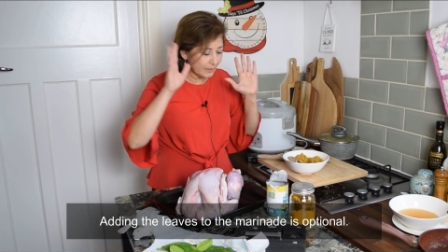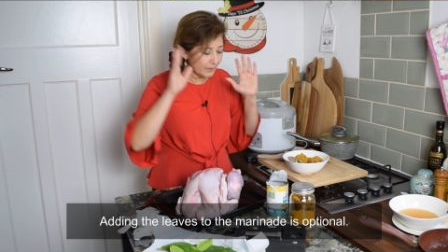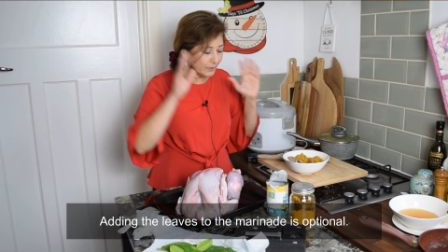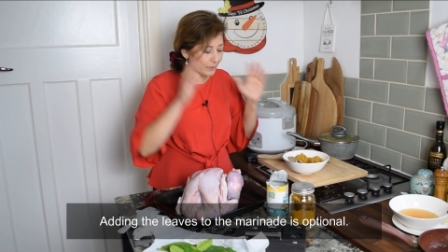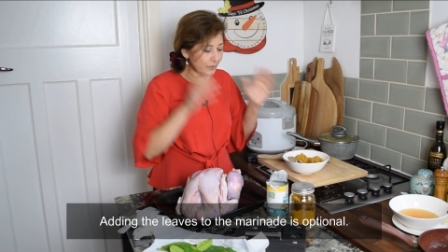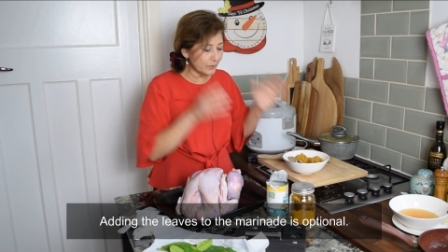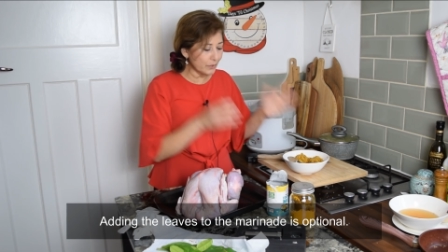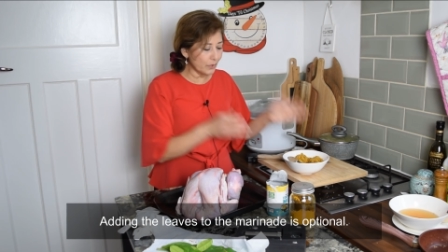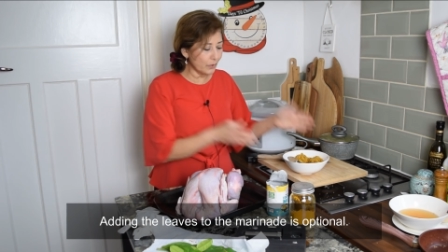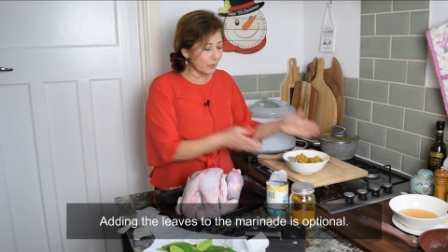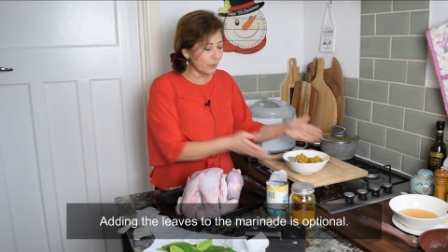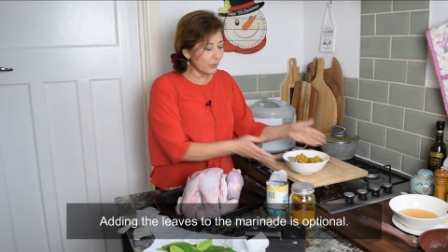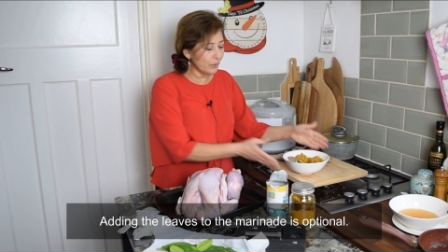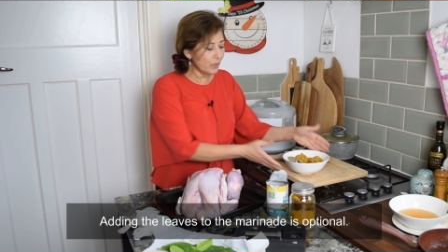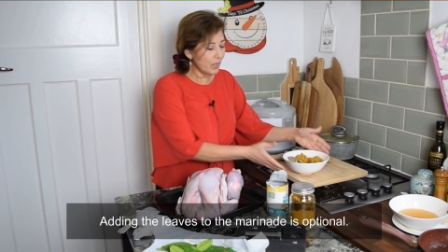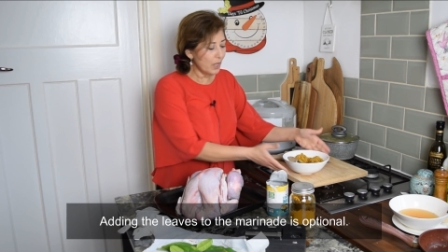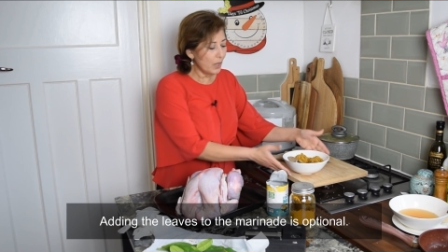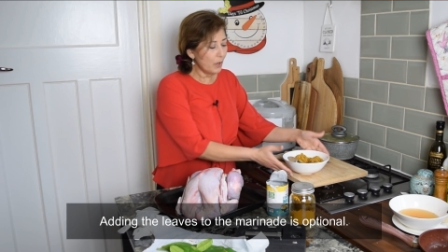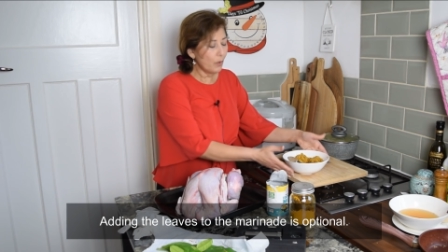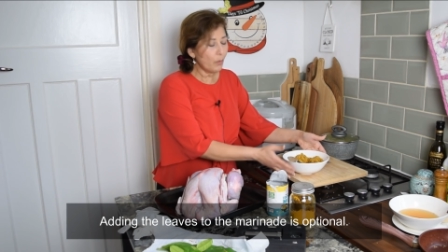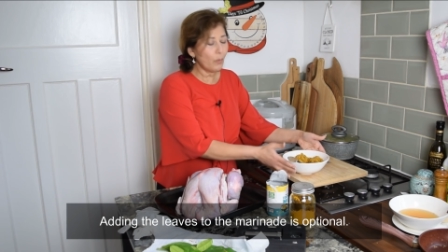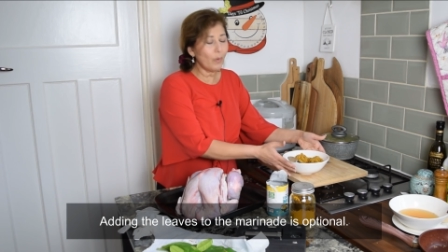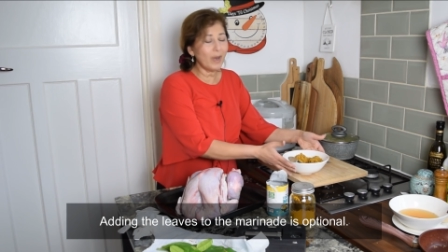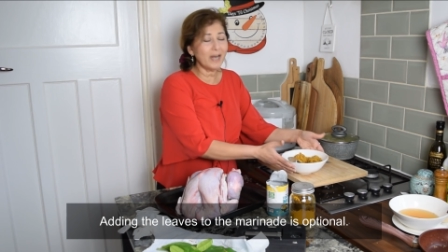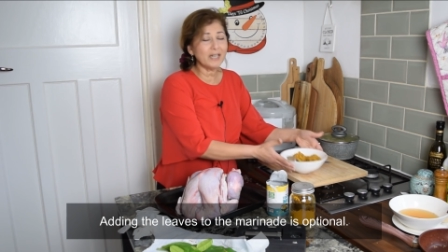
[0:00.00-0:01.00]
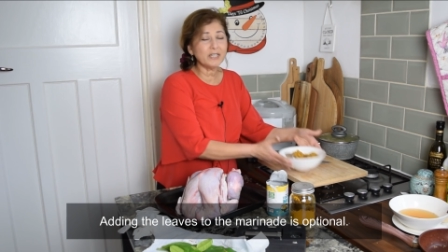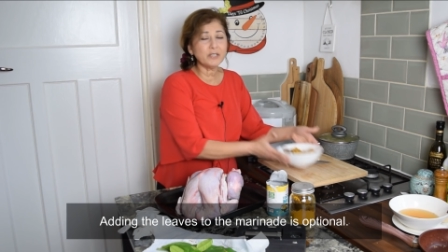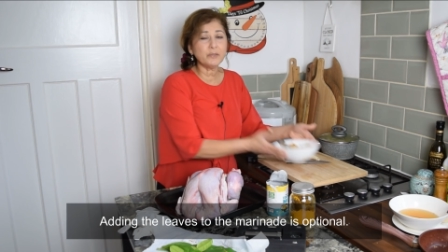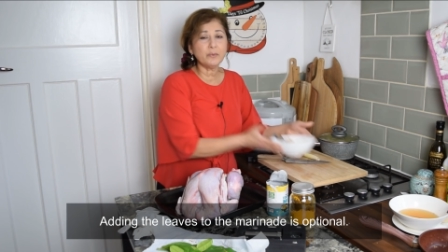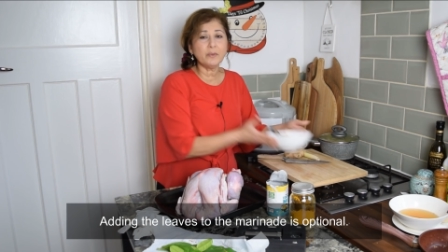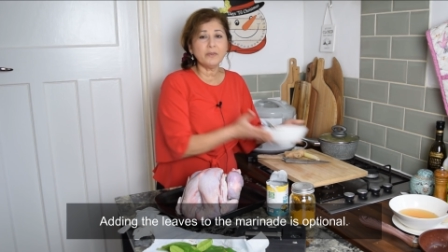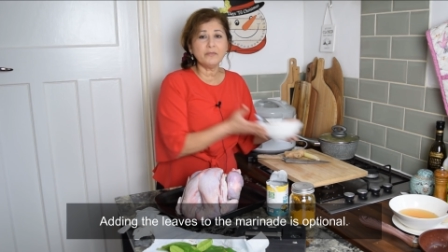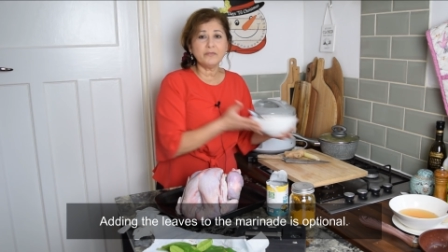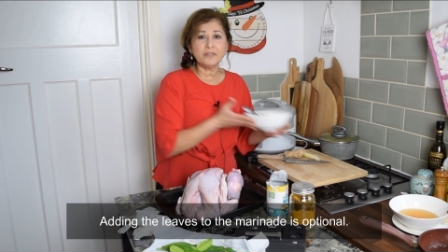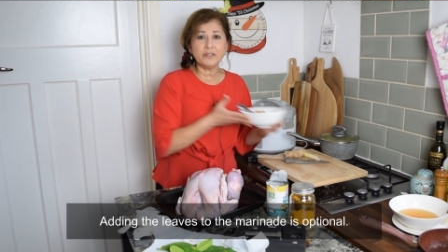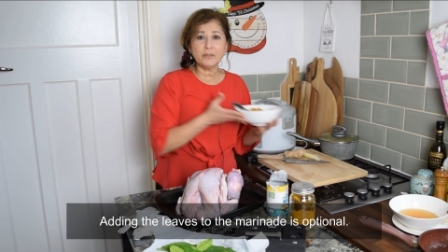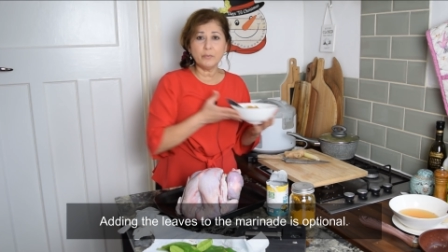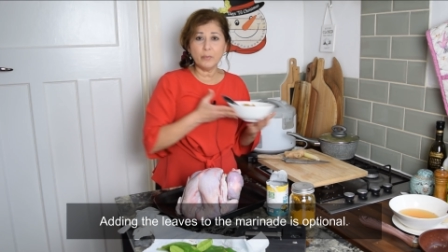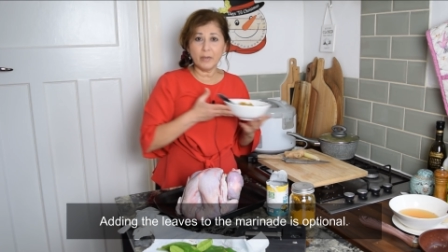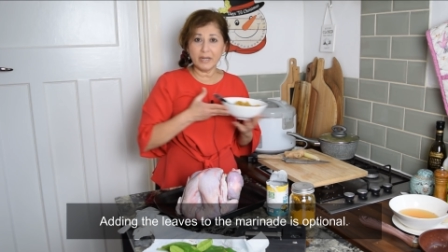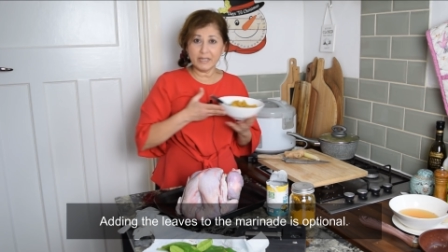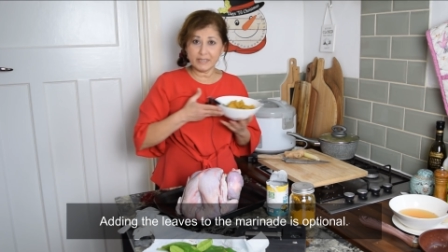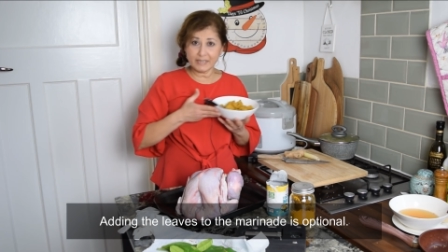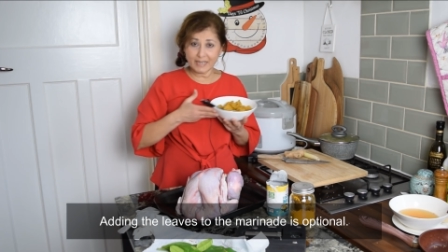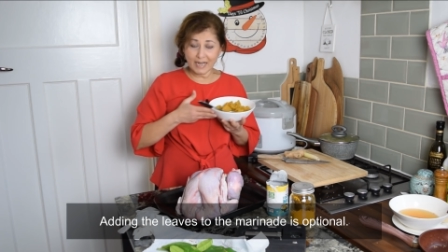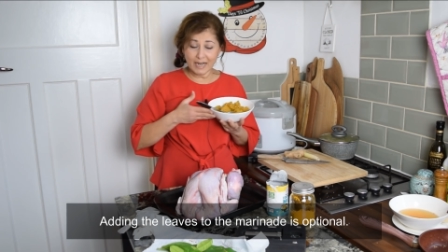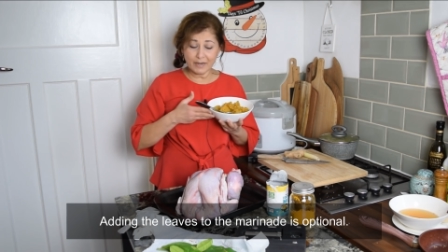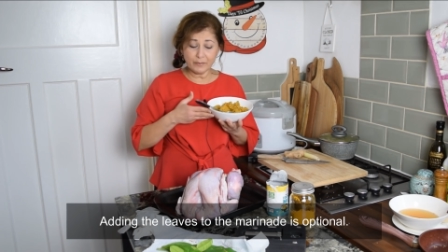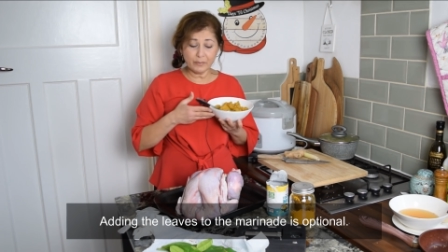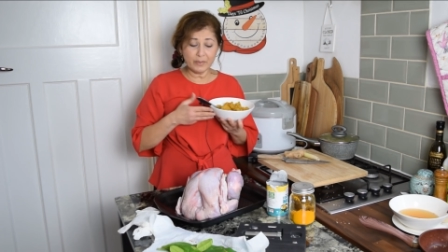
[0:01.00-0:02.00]
So once we are
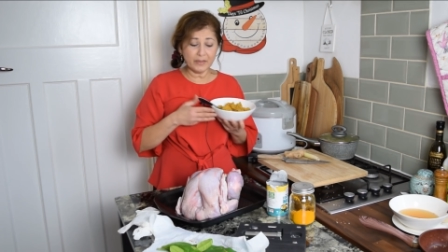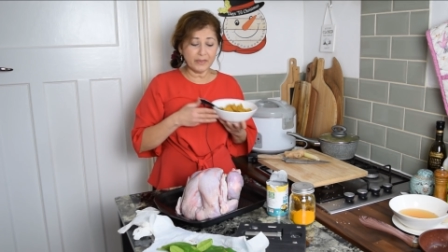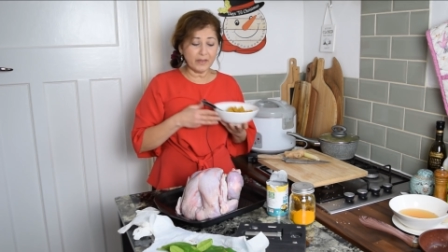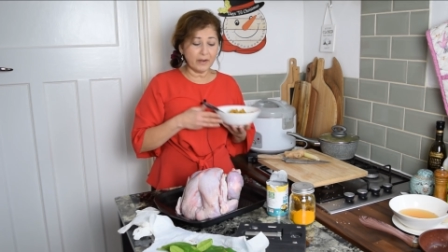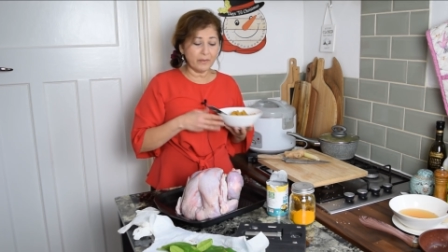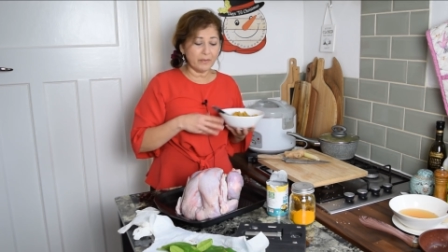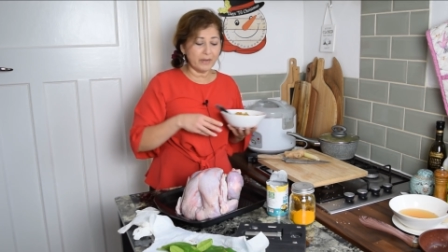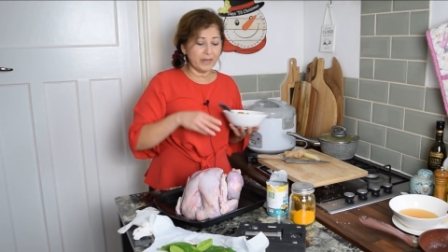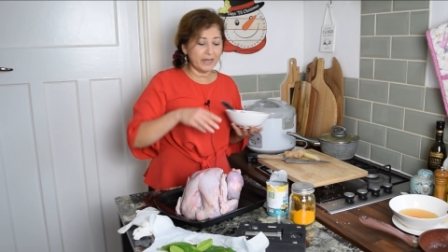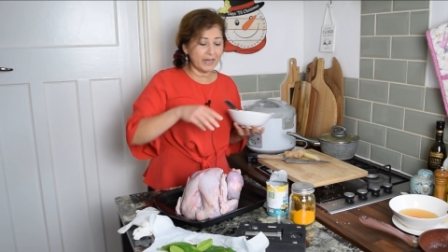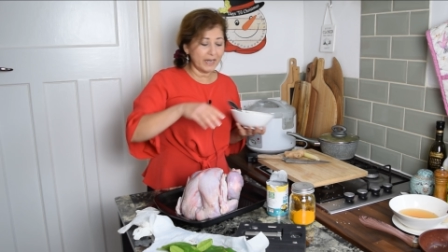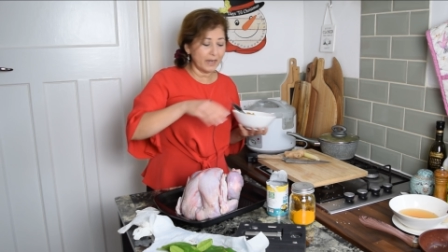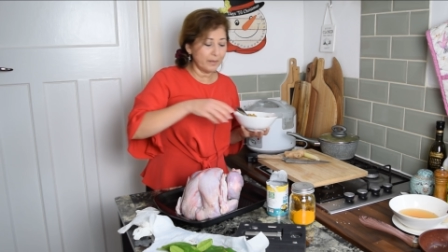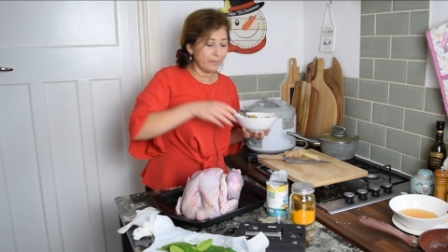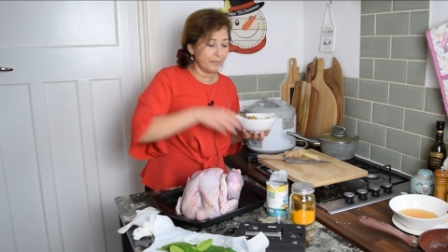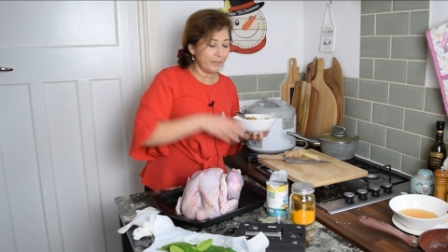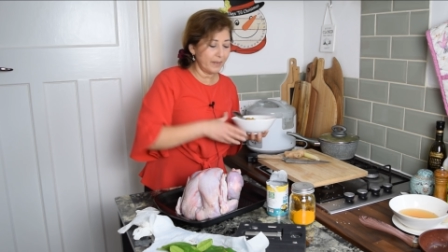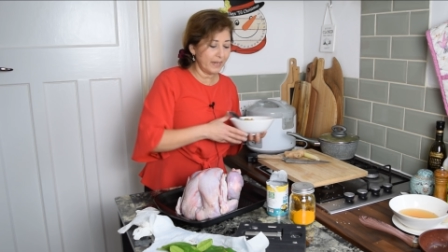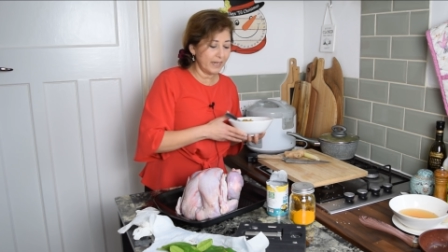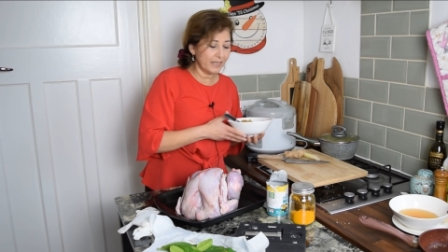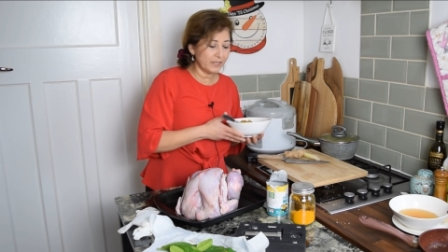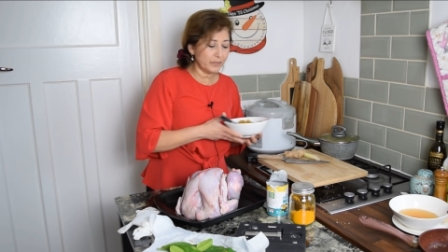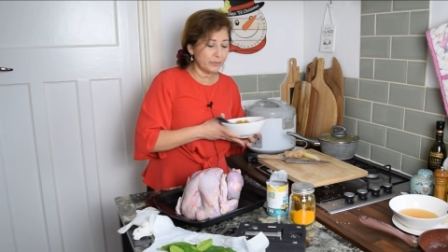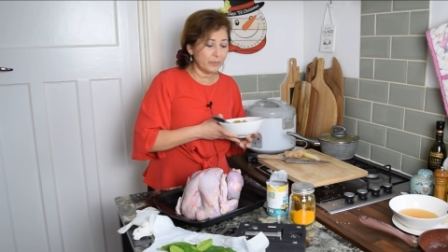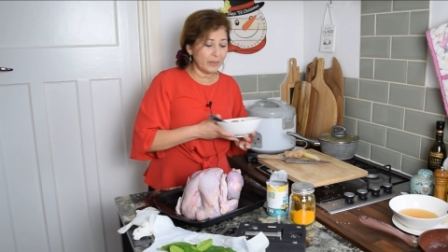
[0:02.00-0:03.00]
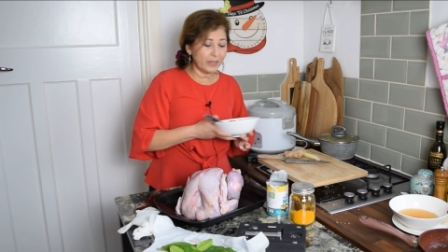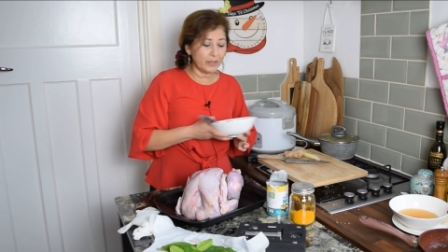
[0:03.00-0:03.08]
done with our rendang paste,